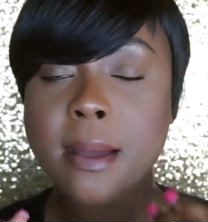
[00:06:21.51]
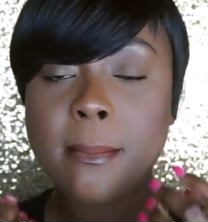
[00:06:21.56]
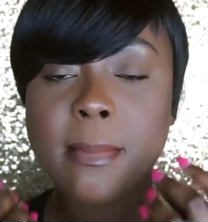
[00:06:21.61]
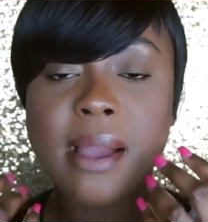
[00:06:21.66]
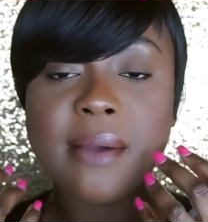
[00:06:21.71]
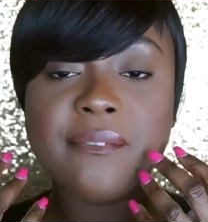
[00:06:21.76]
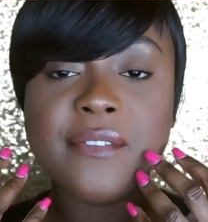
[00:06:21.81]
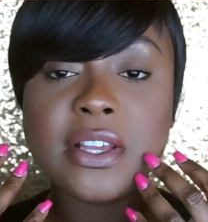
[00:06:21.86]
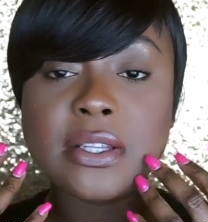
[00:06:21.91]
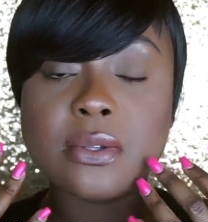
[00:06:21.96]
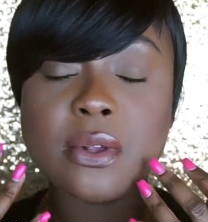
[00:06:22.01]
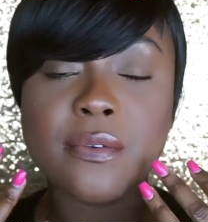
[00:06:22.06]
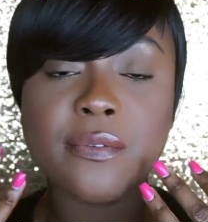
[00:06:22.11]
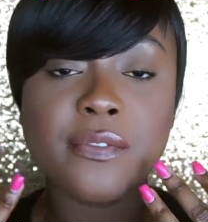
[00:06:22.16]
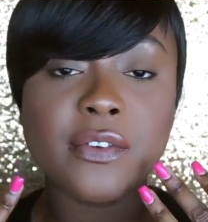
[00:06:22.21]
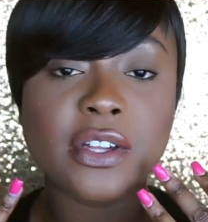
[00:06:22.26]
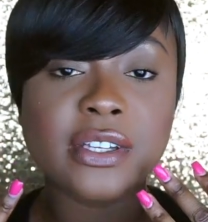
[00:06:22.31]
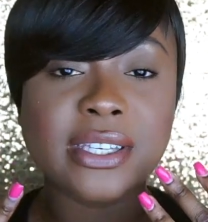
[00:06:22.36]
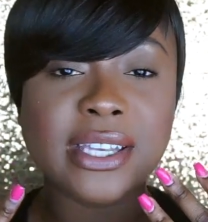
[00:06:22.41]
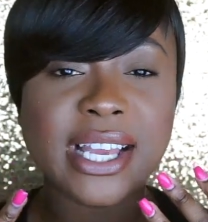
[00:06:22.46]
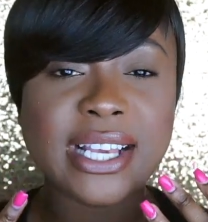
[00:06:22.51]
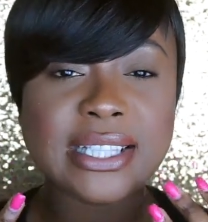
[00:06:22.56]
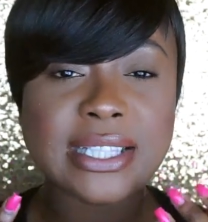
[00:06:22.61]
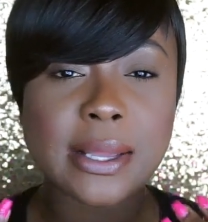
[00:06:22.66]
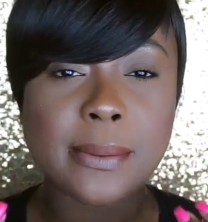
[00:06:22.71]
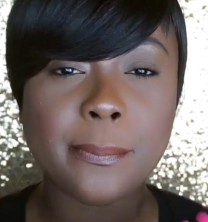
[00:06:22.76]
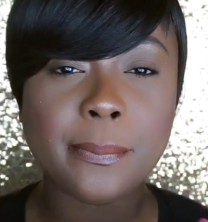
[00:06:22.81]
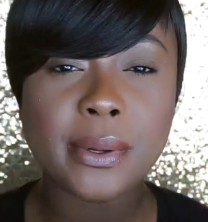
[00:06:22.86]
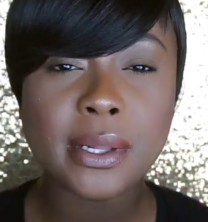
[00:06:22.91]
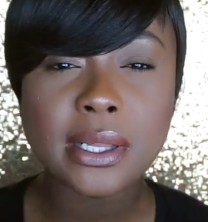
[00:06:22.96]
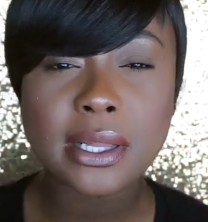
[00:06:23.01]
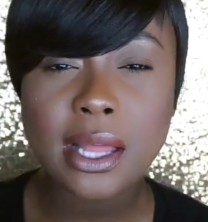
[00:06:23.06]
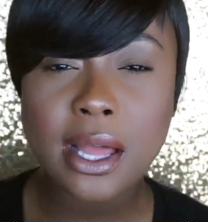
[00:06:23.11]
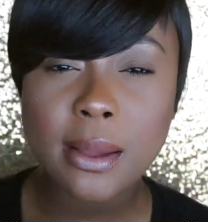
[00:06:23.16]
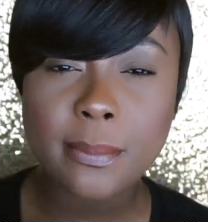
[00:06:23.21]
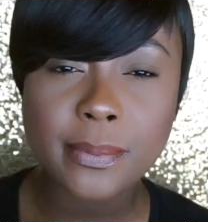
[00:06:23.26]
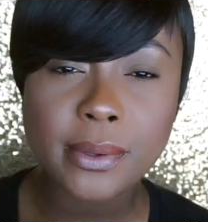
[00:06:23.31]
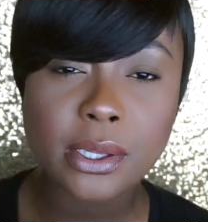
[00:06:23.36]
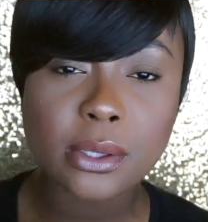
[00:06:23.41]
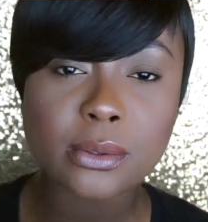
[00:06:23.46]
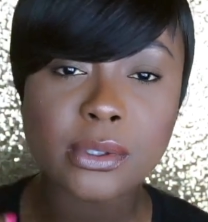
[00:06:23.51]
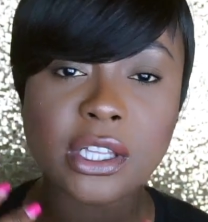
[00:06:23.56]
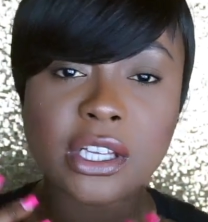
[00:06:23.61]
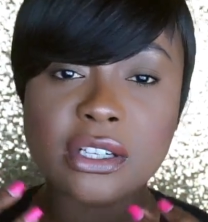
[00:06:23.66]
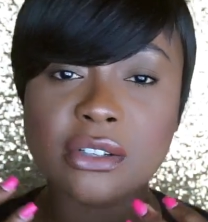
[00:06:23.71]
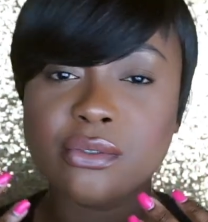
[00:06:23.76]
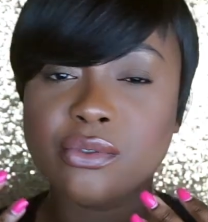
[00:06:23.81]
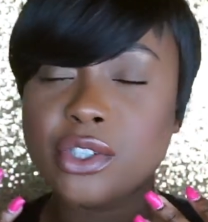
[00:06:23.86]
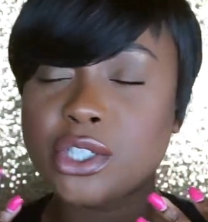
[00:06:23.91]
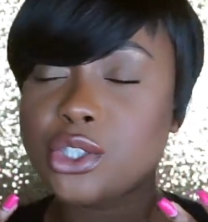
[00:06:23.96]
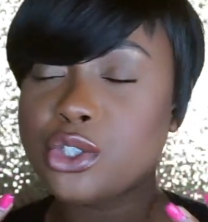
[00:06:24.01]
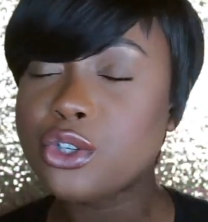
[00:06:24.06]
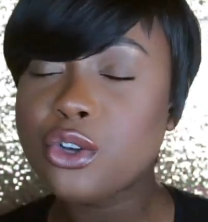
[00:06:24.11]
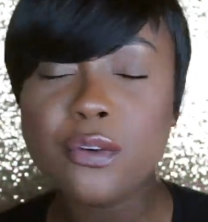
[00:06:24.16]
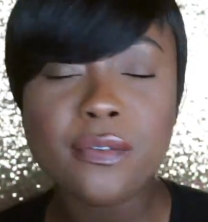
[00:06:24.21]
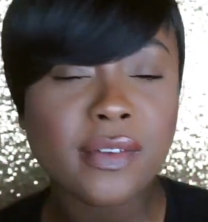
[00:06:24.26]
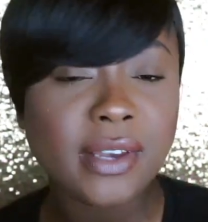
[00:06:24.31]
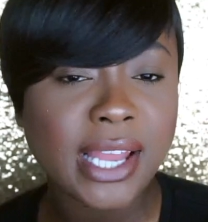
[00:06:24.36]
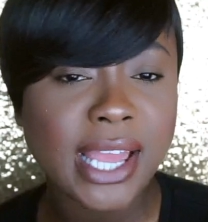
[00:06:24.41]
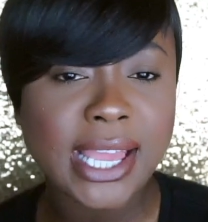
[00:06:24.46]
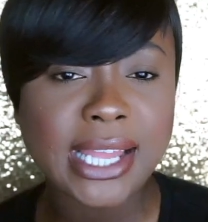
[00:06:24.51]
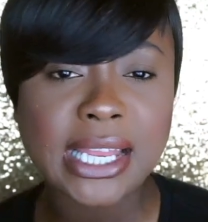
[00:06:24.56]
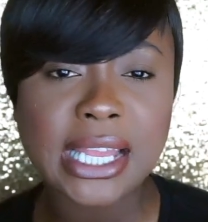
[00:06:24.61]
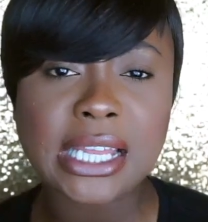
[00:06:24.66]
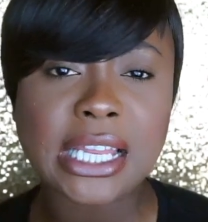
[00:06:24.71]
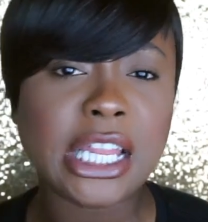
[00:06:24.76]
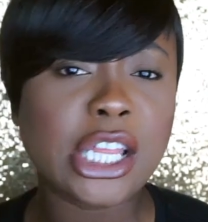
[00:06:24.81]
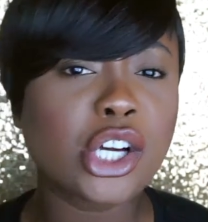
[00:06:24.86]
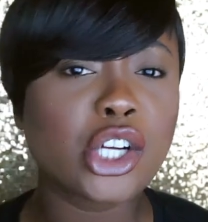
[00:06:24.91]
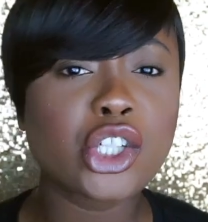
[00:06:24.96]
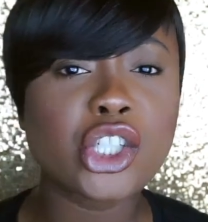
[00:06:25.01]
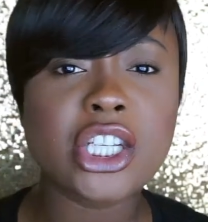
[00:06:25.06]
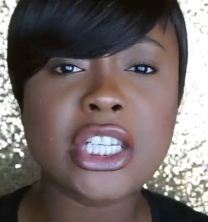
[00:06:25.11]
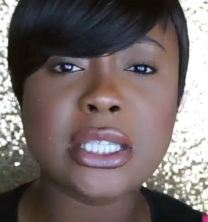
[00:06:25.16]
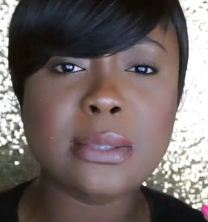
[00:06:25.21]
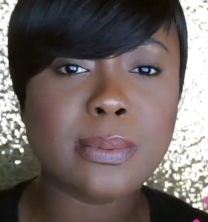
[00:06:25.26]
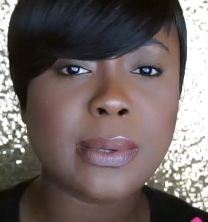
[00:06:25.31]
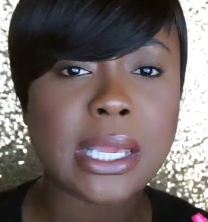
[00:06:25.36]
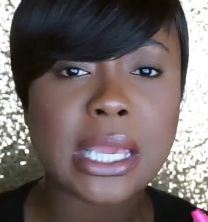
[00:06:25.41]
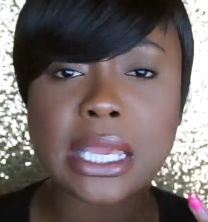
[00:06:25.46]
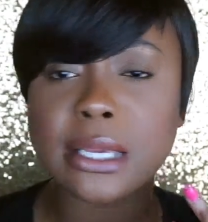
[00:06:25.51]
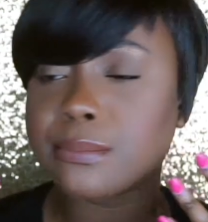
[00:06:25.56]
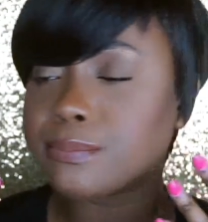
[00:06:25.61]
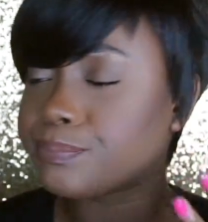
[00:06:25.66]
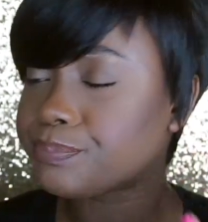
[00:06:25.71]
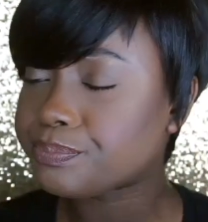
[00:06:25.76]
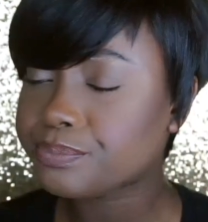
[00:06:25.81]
my face will feel nice and plump it'll look rejuvenated it'll just be